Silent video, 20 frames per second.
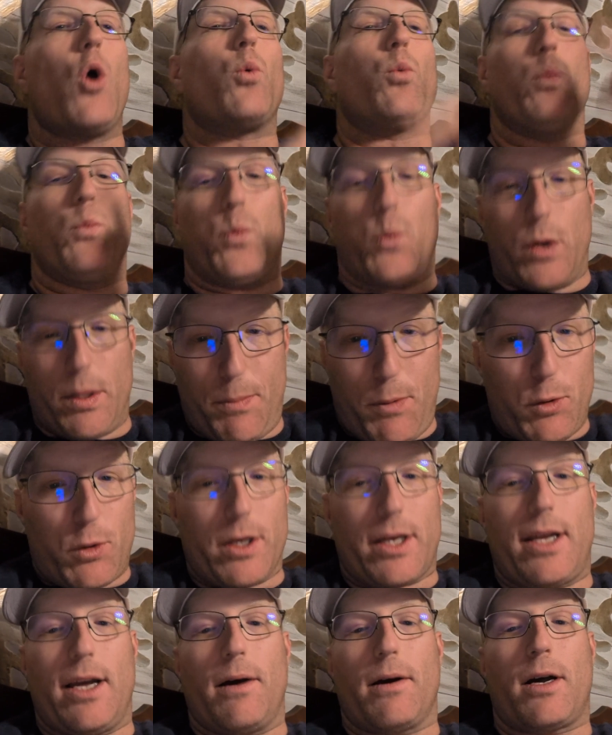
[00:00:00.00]
reboot
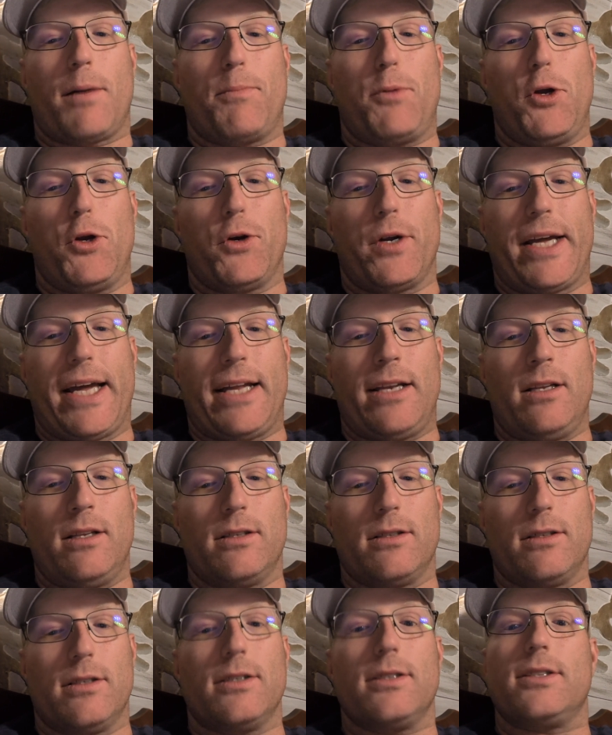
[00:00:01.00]
the computer again,
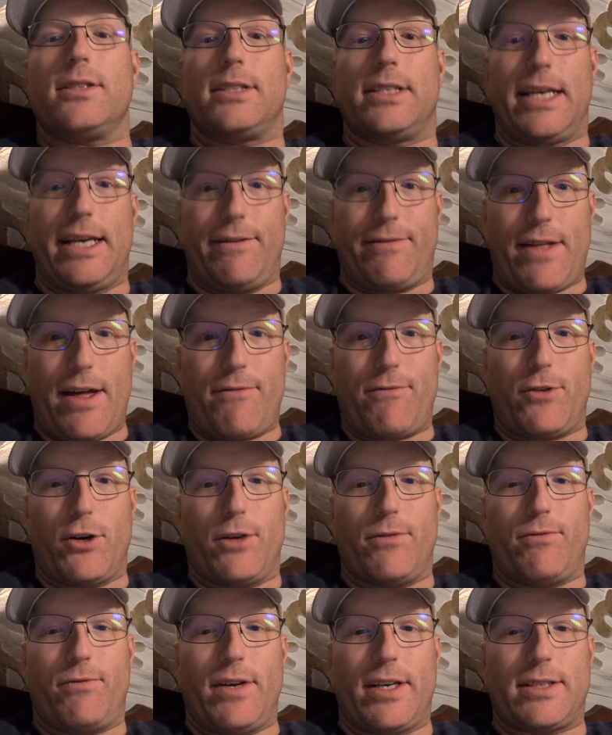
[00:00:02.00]
see if that
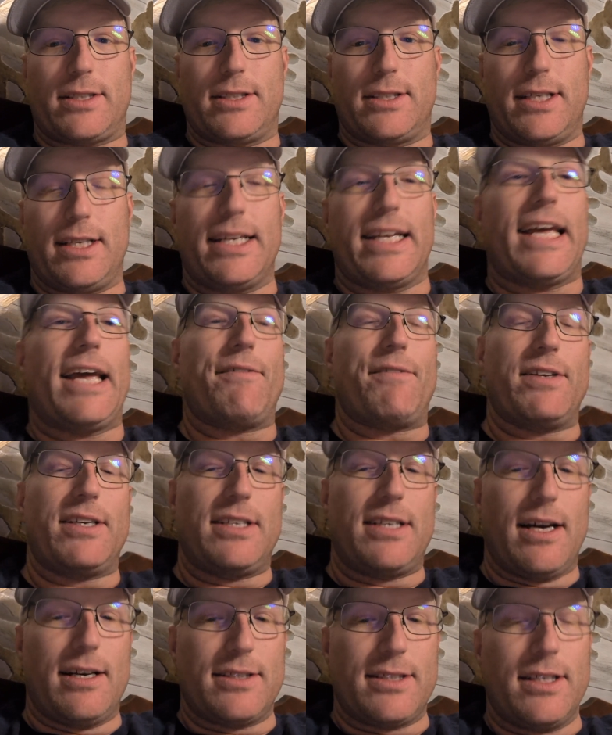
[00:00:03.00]
fixes it. If
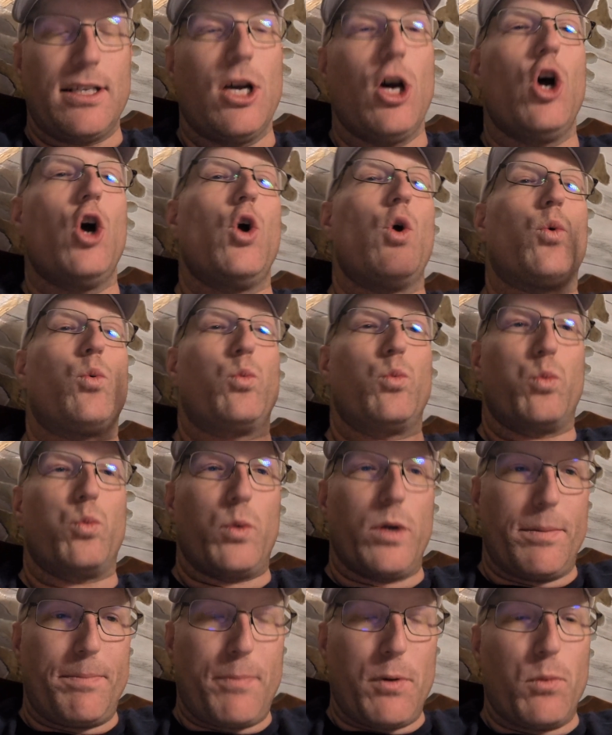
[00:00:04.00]
it doesn't,
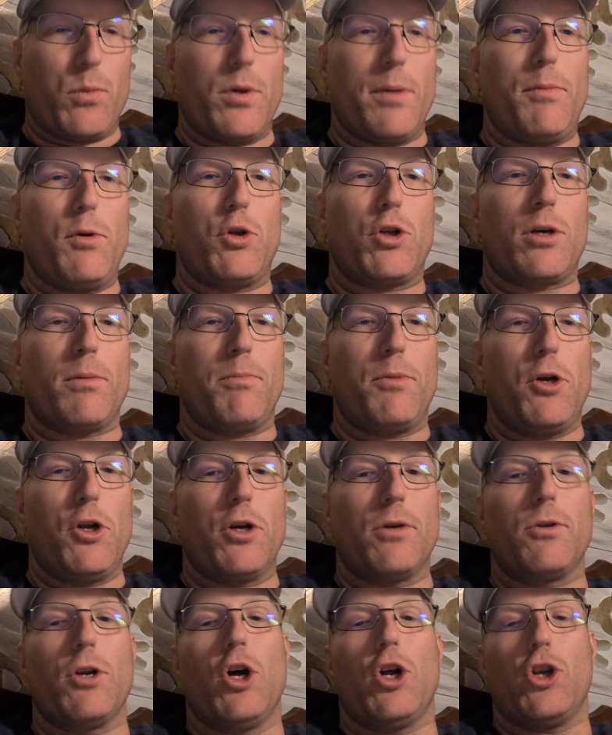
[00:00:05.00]
reboot the
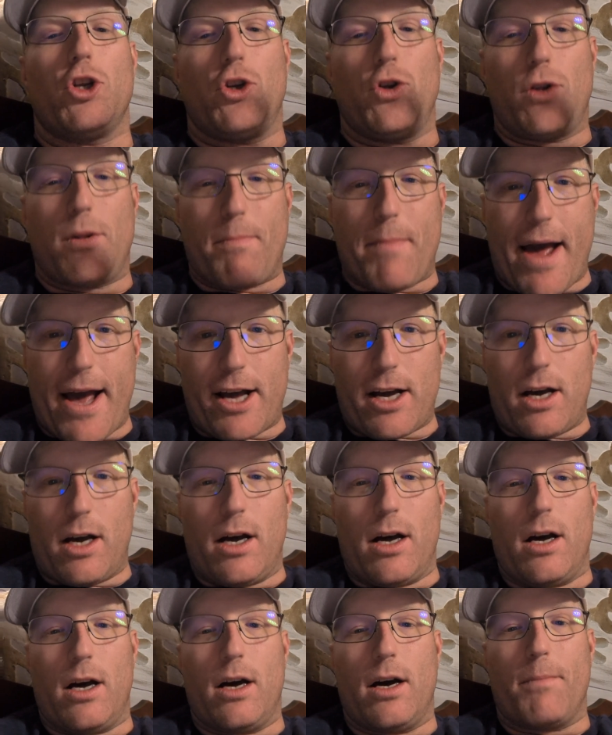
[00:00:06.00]
computer, do the Mac
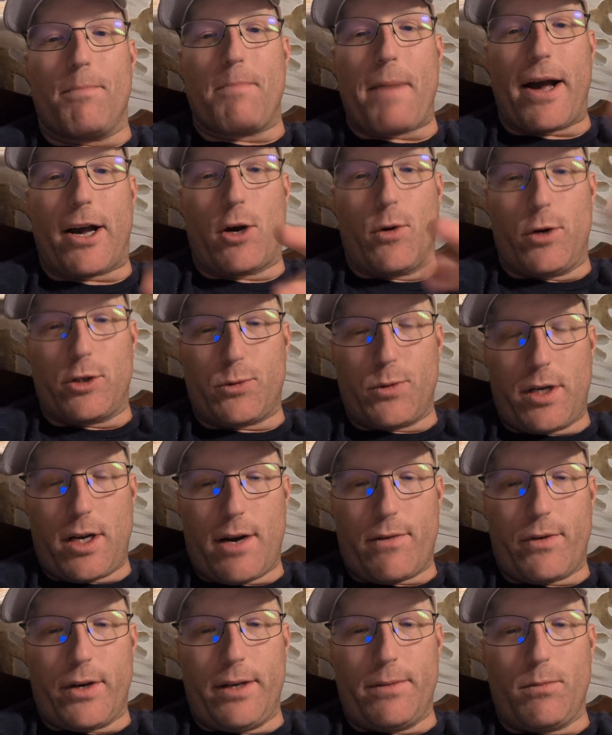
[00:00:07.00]
OS
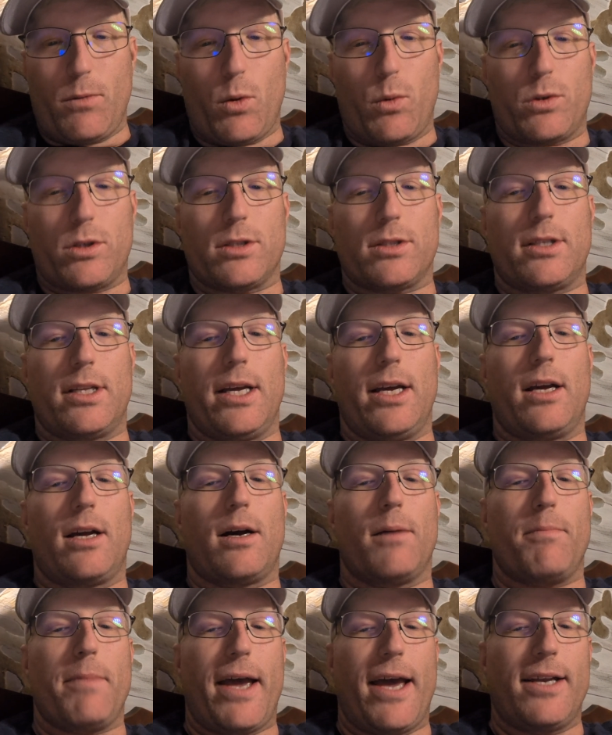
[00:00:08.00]
recovery, which is the
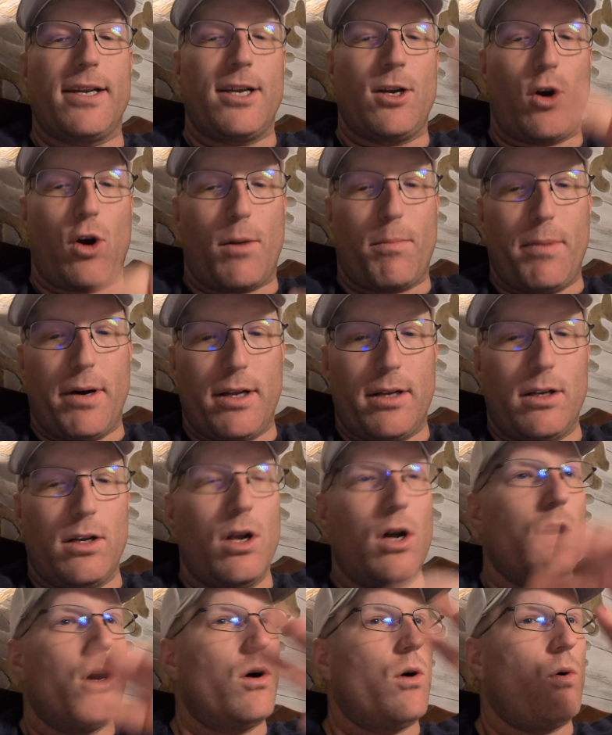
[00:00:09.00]
Command and R button,
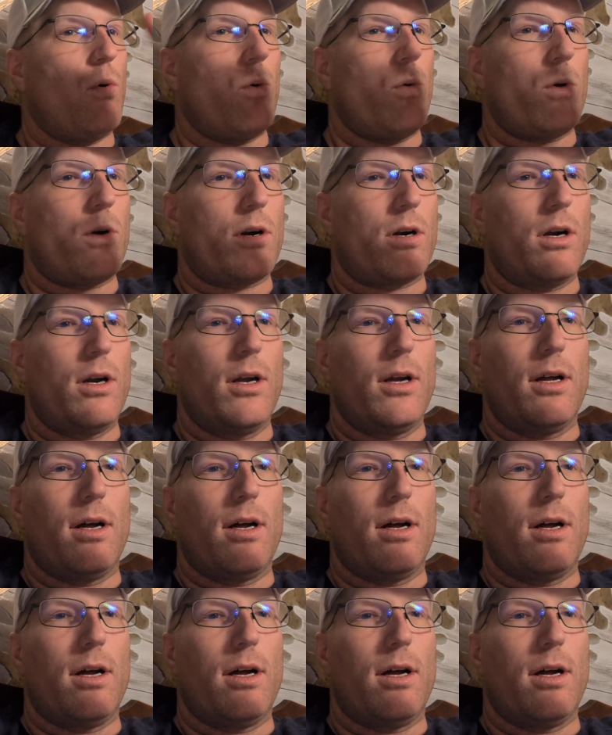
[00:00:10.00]
or